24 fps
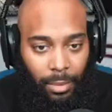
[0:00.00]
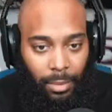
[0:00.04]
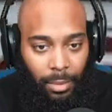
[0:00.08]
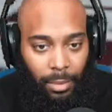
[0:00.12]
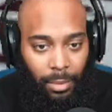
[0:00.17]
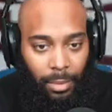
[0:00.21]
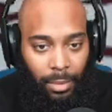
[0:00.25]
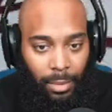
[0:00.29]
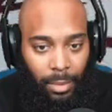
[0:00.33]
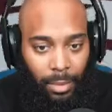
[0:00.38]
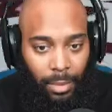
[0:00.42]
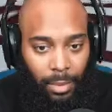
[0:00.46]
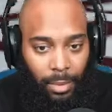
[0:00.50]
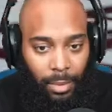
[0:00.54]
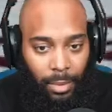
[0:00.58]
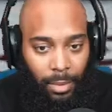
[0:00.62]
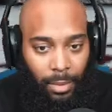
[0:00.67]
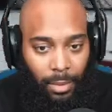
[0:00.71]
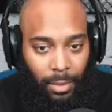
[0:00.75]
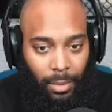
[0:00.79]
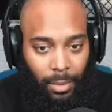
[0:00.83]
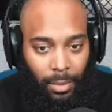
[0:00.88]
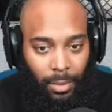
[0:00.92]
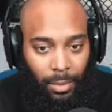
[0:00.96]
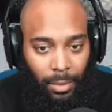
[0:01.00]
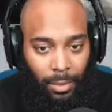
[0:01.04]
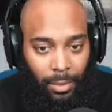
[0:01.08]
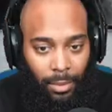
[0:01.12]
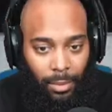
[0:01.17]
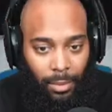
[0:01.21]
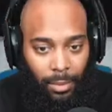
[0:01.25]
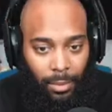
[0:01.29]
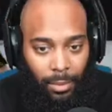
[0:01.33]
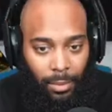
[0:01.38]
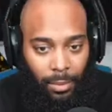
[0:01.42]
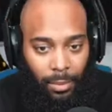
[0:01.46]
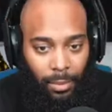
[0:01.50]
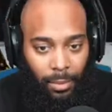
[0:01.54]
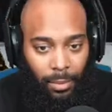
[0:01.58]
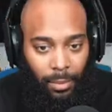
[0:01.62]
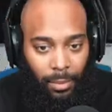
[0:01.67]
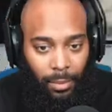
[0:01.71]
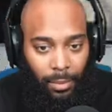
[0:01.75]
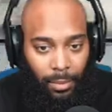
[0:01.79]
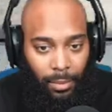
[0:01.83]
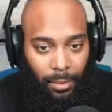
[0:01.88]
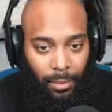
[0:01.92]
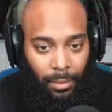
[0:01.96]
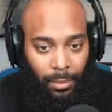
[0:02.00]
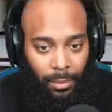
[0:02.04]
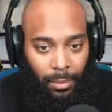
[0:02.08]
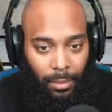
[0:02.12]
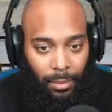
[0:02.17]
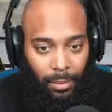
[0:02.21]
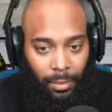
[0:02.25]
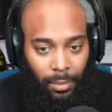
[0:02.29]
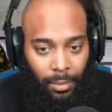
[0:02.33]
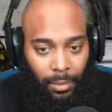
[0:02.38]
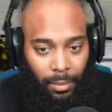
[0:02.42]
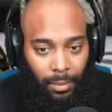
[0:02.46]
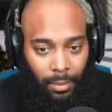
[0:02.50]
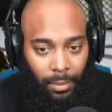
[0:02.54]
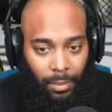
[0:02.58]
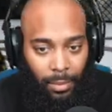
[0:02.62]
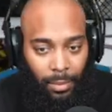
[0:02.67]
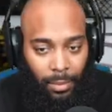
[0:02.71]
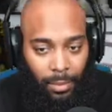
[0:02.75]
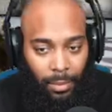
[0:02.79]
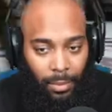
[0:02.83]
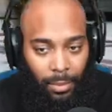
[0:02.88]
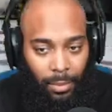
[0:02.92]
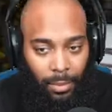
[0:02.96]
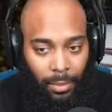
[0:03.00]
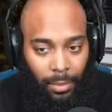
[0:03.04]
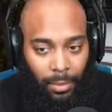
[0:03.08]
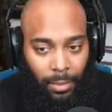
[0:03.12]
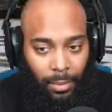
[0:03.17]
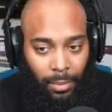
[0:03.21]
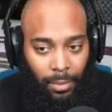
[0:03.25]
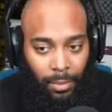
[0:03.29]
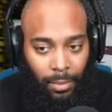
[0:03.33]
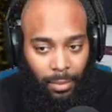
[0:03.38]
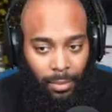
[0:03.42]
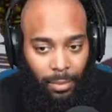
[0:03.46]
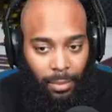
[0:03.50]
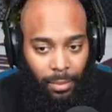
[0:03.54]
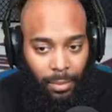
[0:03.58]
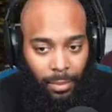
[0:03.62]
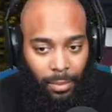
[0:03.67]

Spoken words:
Nothing is said.